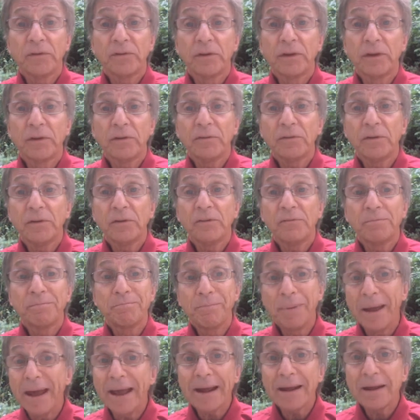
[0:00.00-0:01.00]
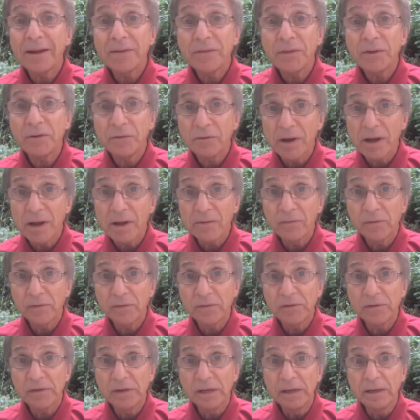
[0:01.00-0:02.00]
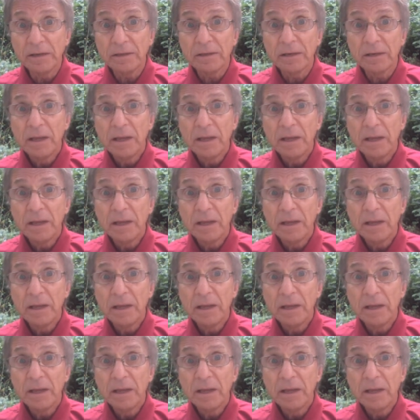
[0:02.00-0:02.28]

citizens, back in the driver's seat.